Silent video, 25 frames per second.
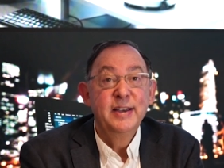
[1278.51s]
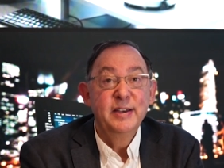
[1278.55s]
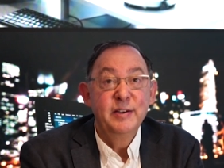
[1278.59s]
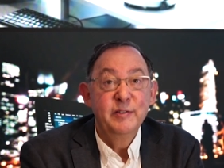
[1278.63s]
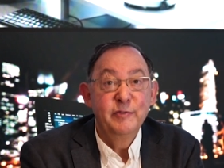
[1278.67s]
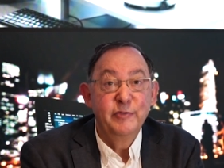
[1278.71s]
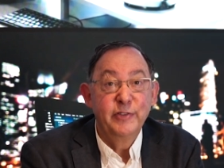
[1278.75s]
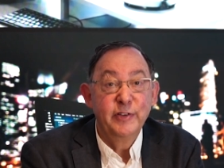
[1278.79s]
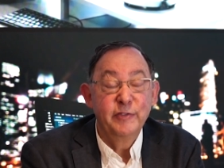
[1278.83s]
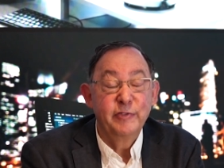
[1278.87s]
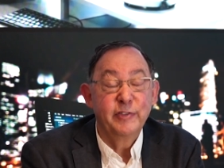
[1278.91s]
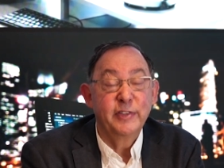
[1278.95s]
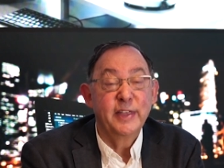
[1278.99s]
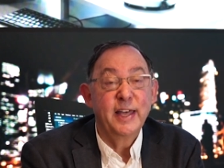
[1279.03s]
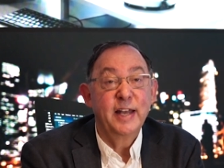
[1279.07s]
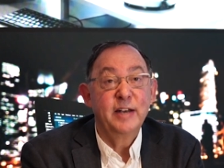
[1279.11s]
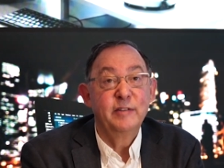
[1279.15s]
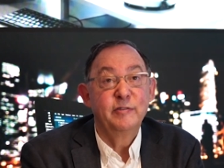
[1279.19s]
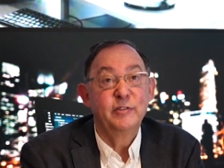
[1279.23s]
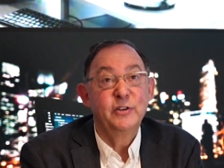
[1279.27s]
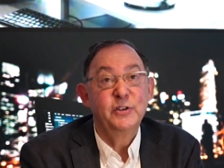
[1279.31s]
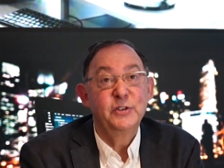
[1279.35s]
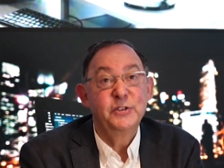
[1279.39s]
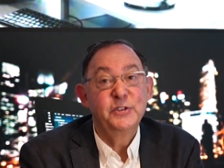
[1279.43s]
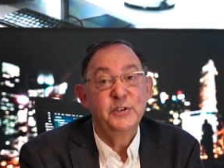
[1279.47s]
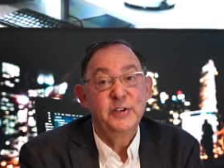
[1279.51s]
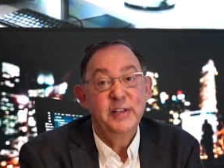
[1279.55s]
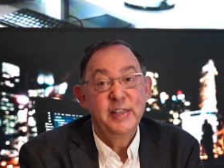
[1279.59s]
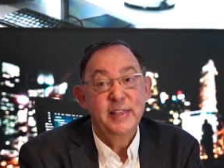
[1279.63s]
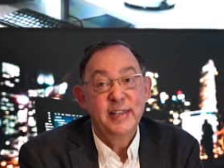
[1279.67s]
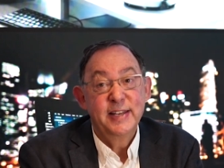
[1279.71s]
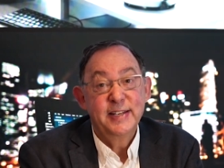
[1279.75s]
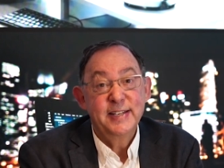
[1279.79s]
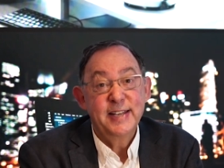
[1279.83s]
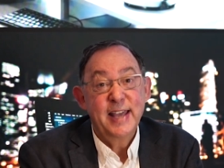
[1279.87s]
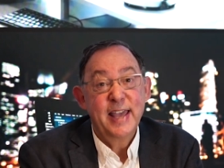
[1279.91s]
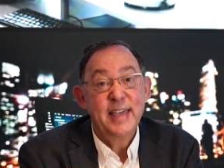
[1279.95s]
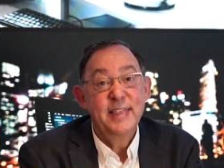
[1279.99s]
5th anniversary,
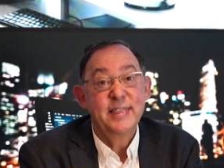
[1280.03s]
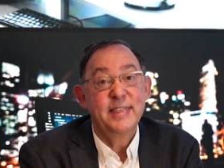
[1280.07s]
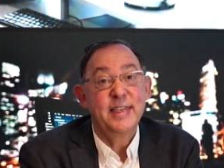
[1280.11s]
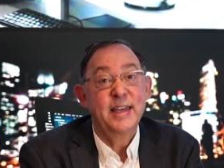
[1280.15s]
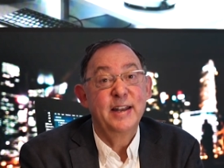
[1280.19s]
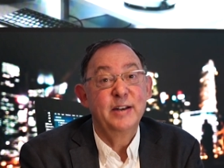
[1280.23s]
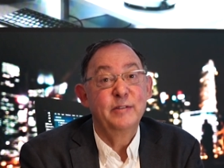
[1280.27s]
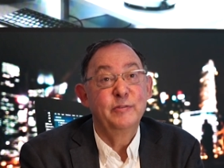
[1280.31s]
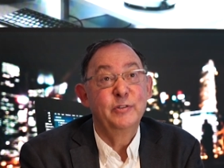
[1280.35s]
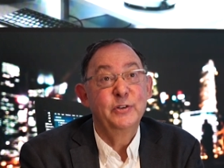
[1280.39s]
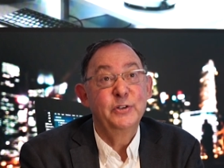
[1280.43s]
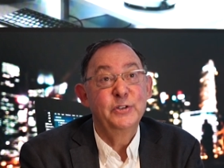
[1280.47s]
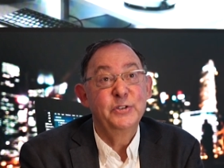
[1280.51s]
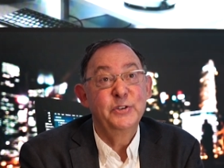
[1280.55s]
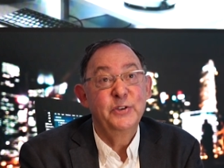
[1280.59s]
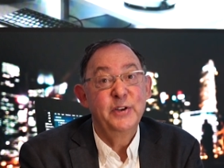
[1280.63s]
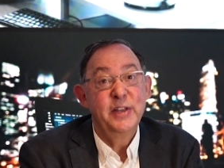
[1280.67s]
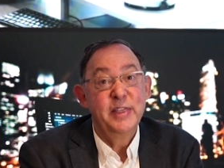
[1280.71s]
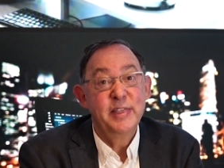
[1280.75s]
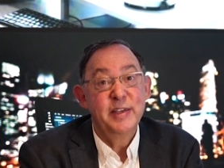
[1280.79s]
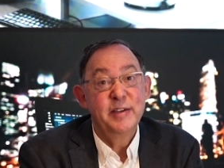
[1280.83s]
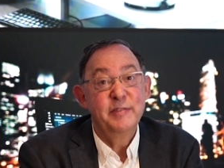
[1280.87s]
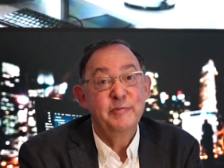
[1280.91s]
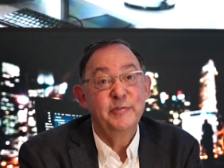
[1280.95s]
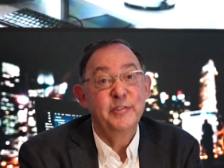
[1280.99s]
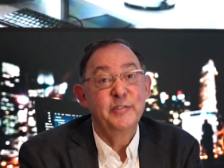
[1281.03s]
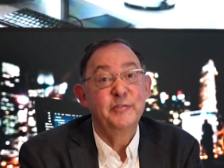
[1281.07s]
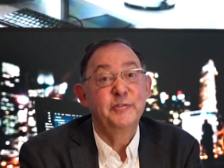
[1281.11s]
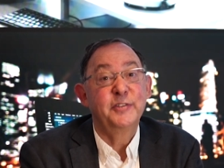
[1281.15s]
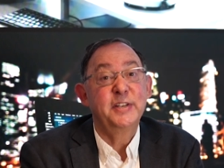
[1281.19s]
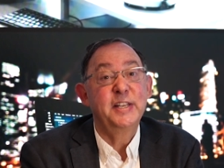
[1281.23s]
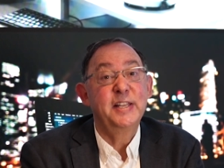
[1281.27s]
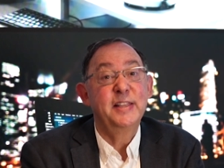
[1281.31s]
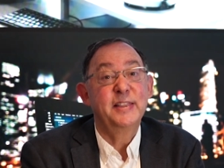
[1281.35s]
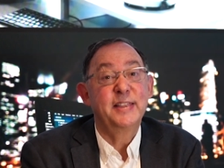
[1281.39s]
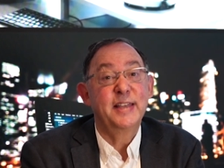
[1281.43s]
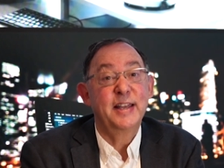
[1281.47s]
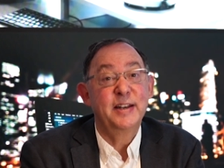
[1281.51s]
their 10th anniversary, their
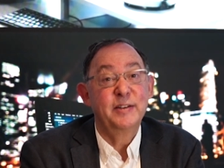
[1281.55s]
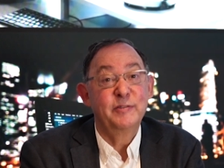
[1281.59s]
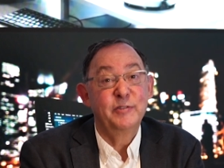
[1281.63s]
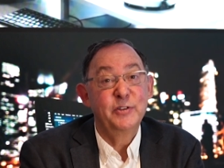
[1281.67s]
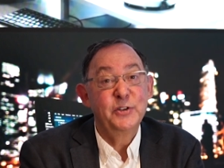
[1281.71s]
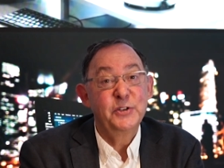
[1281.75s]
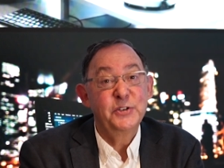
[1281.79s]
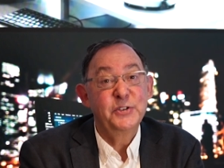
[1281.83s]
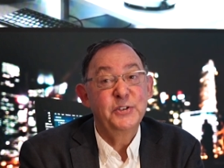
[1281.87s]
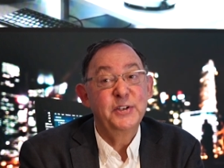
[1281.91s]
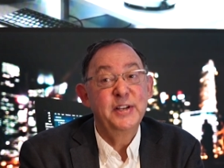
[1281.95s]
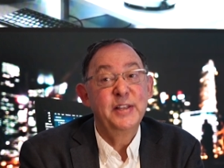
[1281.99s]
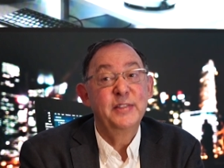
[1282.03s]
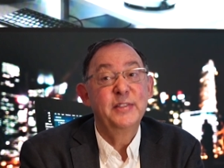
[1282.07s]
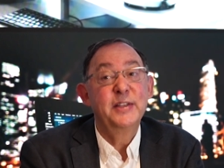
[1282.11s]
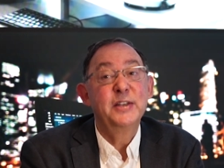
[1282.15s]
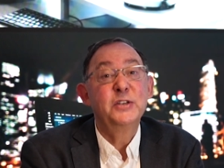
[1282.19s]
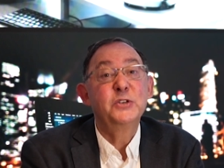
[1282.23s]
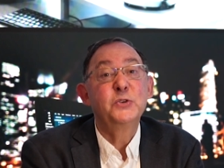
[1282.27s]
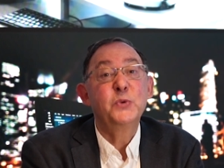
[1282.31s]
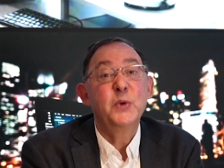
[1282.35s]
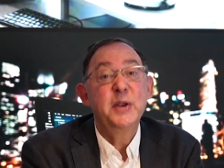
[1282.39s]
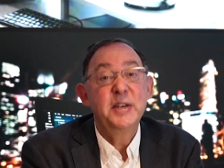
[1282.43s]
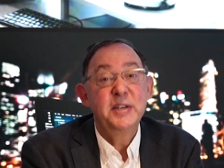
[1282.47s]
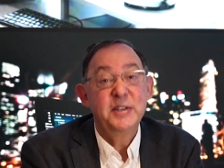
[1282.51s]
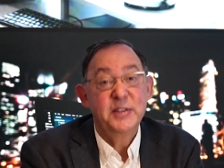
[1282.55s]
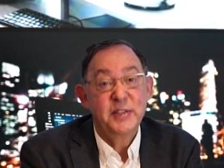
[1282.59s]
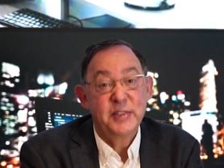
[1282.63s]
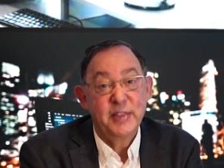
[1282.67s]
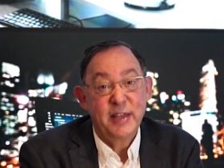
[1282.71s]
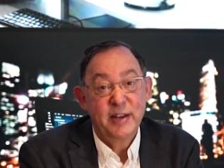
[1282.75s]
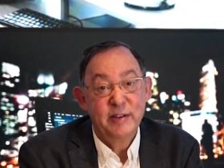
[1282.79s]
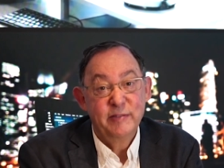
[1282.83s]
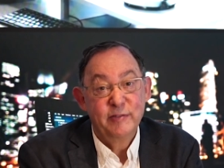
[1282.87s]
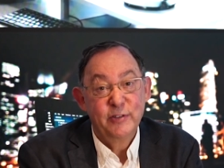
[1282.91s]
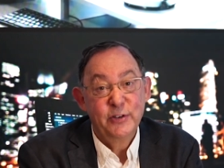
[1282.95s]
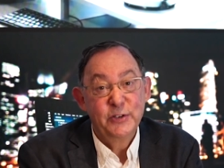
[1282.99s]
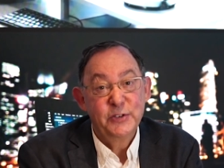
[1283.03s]
15th anniversary, and their 20th
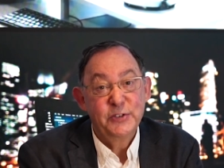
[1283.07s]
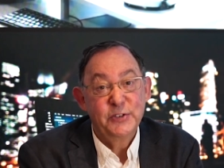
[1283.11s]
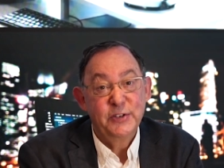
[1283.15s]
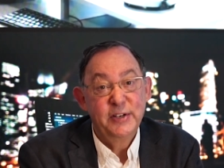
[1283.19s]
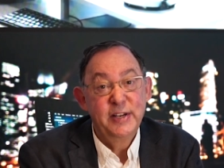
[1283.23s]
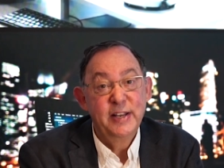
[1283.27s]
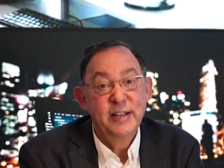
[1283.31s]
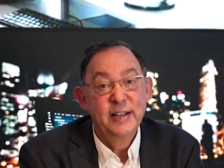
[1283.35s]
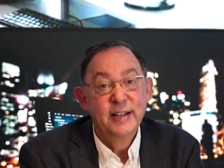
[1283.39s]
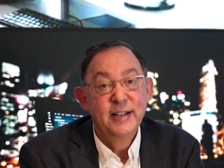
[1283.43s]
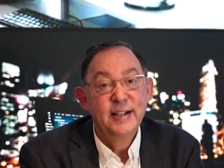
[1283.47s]
anniversary.